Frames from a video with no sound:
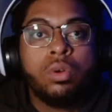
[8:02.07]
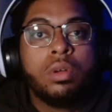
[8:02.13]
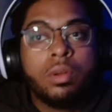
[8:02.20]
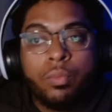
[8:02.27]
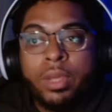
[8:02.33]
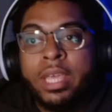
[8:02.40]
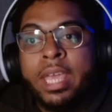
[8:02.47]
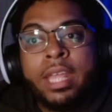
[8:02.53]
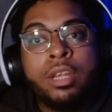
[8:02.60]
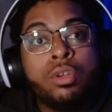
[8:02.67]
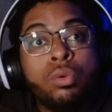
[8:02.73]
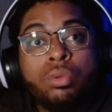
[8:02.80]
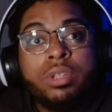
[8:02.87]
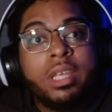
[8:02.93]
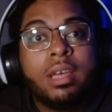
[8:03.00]
We get
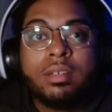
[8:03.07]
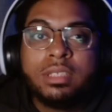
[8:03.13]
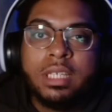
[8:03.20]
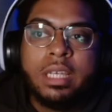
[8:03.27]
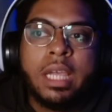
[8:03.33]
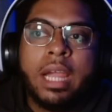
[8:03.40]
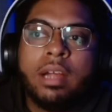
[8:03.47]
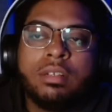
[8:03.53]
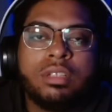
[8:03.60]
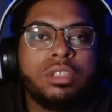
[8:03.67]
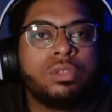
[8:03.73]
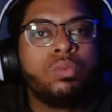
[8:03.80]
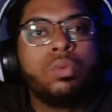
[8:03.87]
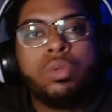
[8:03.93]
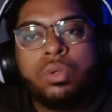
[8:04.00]
new DLC
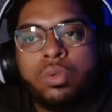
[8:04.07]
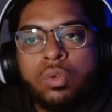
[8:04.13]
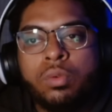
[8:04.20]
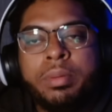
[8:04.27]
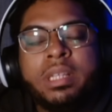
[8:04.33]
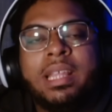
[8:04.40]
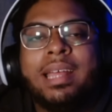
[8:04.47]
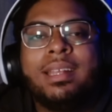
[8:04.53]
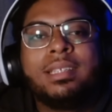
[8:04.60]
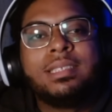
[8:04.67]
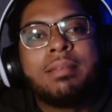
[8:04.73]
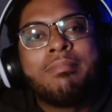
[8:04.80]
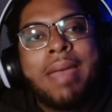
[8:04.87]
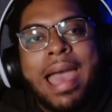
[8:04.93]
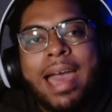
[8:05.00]
characters. Woohoo. But that
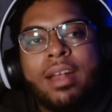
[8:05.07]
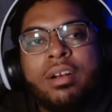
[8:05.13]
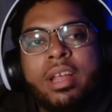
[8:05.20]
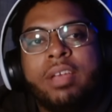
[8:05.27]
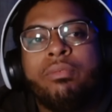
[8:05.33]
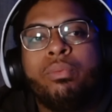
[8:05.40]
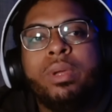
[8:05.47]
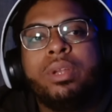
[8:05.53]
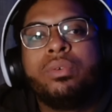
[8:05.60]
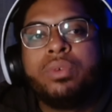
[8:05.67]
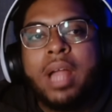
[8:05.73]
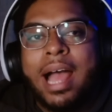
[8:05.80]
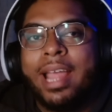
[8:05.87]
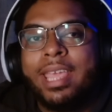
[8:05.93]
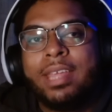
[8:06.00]
doesn't matter if we do
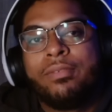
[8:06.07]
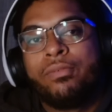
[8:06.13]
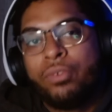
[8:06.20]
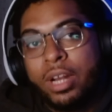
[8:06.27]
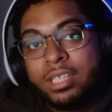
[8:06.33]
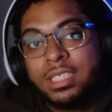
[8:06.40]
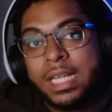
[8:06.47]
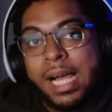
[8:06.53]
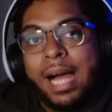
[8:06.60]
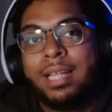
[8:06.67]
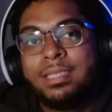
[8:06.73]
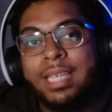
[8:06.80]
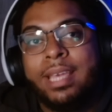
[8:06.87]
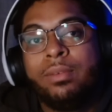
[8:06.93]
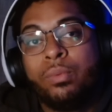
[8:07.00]
not get fresh
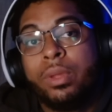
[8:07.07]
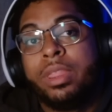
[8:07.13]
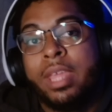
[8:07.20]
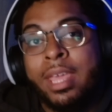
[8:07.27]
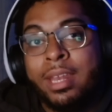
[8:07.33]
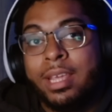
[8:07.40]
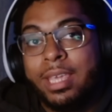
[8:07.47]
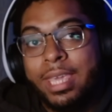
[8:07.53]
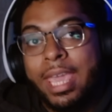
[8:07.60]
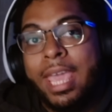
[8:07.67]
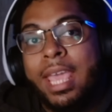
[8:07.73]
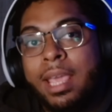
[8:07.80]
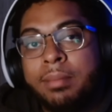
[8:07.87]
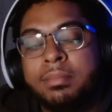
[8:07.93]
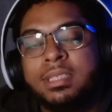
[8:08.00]
content within a
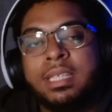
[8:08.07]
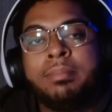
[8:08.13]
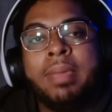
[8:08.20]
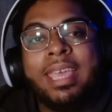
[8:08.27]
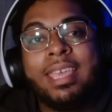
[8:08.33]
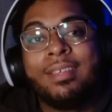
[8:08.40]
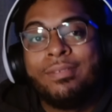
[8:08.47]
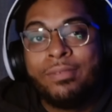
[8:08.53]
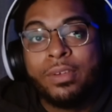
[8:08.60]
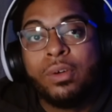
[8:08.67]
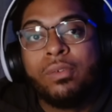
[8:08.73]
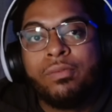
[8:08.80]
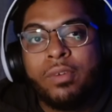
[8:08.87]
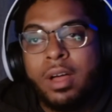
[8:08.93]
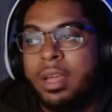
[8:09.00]
game to make it feel
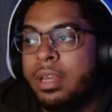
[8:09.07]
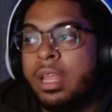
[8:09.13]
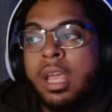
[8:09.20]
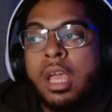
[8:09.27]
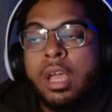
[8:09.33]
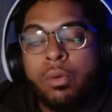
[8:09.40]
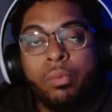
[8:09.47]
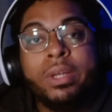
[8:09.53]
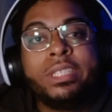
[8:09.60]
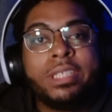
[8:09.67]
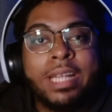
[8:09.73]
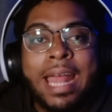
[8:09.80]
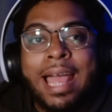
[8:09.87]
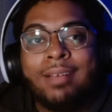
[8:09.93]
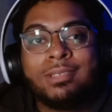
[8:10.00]
fun. We
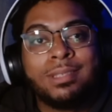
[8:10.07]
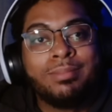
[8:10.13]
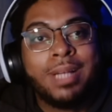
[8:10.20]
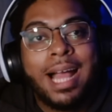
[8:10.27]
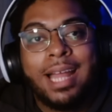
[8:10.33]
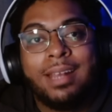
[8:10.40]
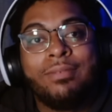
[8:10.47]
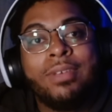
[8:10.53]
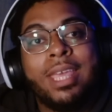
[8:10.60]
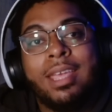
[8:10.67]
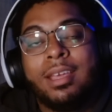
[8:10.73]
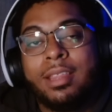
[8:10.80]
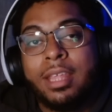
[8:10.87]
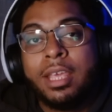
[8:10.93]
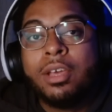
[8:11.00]
should have some kind of
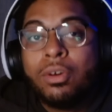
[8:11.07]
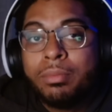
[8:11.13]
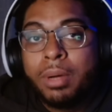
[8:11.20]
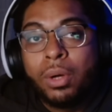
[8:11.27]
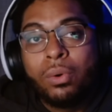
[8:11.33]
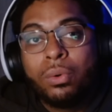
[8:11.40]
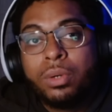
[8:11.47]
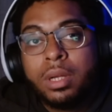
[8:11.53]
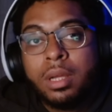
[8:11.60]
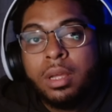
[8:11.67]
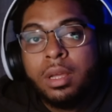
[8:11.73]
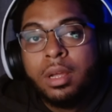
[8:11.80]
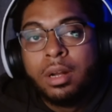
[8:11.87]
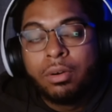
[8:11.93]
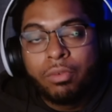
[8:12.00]
King of the Hill mode,
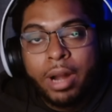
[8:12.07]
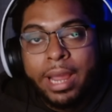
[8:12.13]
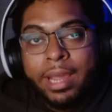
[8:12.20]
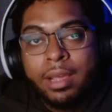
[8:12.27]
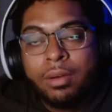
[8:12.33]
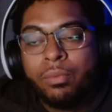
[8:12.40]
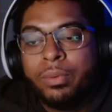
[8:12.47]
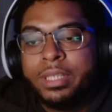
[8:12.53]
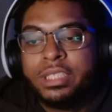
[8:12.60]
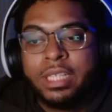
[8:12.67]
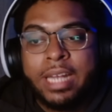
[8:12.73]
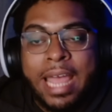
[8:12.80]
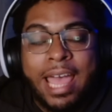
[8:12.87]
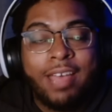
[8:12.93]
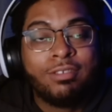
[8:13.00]
right? We should
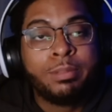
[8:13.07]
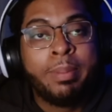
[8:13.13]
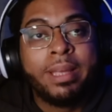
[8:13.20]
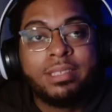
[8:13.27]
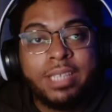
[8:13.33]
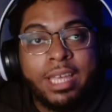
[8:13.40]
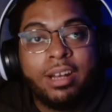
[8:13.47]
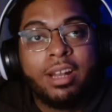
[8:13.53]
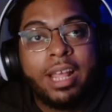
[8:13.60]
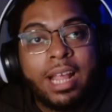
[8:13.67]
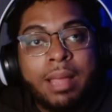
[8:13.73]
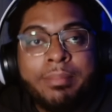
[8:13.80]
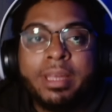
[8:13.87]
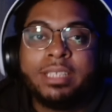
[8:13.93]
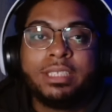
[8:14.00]
have spectator, like I
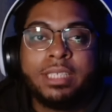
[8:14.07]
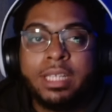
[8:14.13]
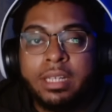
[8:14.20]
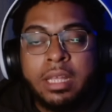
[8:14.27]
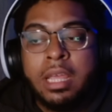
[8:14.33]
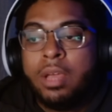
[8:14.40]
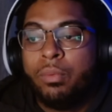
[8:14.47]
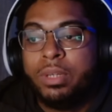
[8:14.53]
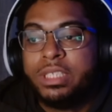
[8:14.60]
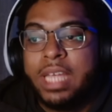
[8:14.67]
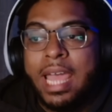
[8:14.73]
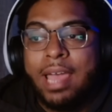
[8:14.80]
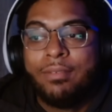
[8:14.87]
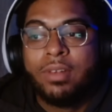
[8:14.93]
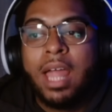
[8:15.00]
mentioned. We should
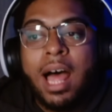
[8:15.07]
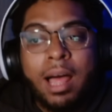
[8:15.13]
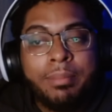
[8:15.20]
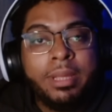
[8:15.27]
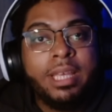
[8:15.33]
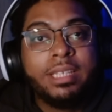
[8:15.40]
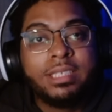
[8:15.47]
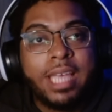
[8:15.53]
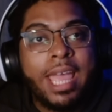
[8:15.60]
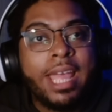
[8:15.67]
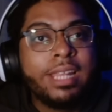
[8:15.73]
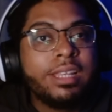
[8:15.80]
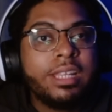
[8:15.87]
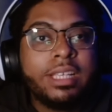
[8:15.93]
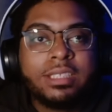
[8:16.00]
have lobbies,
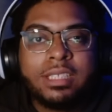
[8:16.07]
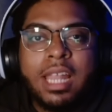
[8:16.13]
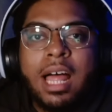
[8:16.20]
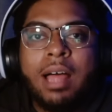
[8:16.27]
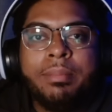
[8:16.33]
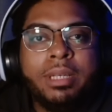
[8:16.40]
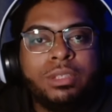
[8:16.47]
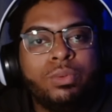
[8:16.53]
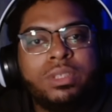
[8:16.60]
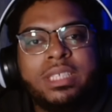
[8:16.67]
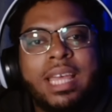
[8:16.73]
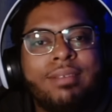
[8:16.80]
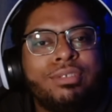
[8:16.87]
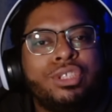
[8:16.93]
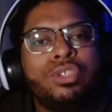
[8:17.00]
endless lobbies. We
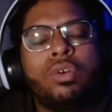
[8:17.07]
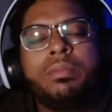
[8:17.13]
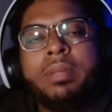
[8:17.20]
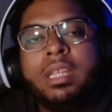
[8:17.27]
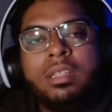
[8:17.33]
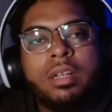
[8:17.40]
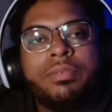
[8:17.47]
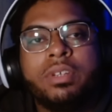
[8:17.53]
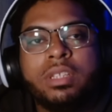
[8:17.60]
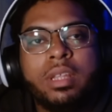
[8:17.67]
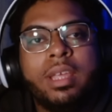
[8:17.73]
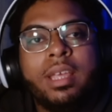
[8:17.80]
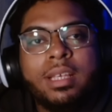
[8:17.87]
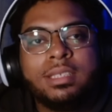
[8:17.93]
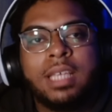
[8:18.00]
should have so many different
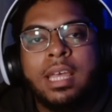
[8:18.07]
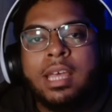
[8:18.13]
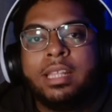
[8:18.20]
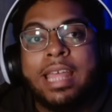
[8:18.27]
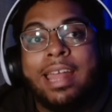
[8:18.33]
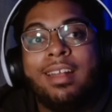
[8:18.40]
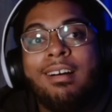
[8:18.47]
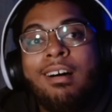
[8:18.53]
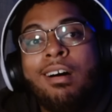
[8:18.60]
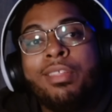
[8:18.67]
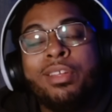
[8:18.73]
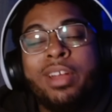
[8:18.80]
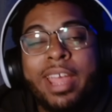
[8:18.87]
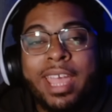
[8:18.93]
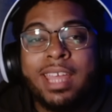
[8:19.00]
things that
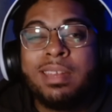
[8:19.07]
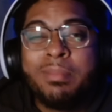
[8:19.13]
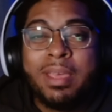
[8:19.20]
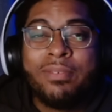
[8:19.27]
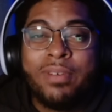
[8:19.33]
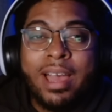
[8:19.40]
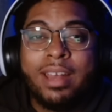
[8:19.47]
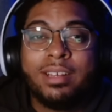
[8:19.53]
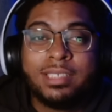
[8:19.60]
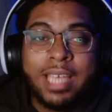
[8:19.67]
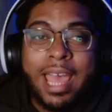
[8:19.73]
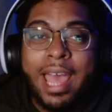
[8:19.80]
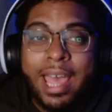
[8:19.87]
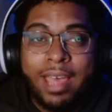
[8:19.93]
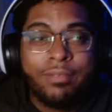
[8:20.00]
other anime fighters
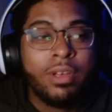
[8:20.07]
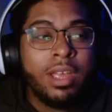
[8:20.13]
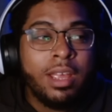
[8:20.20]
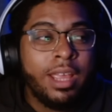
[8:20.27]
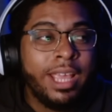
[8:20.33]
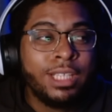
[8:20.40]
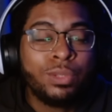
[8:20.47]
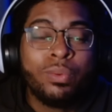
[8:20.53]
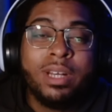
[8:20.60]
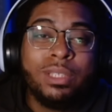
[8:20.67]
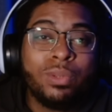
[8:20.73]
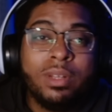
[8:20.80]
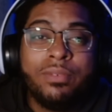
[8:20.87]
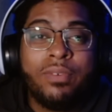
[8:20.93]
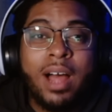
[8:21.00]
have. It's
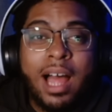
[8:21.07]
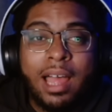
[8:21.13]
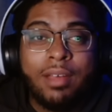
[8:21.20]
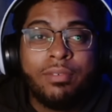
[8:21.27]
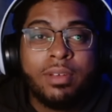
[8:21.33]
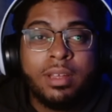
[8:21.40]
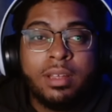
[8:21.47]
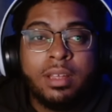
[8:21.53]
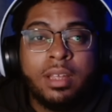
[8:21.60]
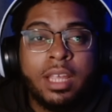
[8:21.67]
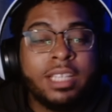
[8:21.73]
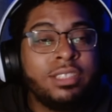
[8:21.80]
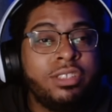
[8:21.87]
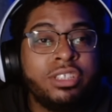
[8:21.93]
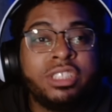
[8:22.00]
2025.
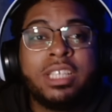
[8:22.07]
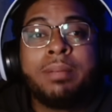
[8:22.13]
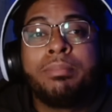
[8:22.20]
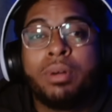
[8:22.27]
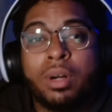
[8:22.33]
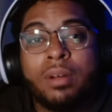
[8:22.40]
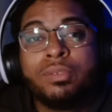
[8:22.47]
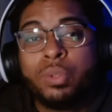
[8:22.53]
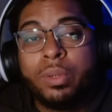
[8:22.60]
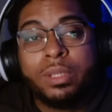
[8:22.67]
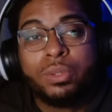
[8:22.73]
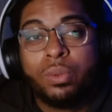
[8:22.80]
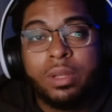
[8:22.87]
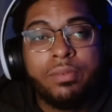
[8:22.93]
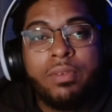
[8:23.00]
It's December of
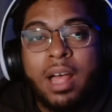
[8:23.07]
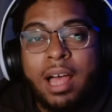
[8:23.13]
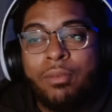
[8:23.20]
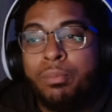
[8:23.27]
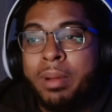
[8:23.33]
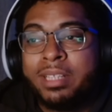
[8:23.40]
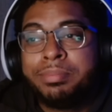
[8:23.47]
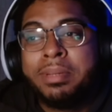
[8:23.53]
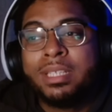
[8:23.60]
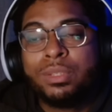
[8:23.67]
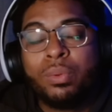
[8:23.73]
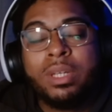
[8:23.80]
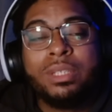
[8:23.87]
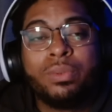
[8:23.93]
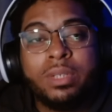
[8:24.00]
2025, about to be in
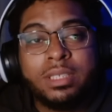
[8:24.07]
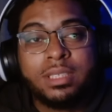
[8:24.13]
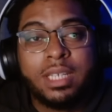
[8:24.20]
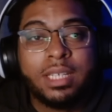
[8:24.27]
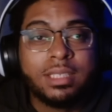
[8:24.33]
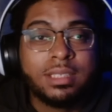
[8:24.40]
2026.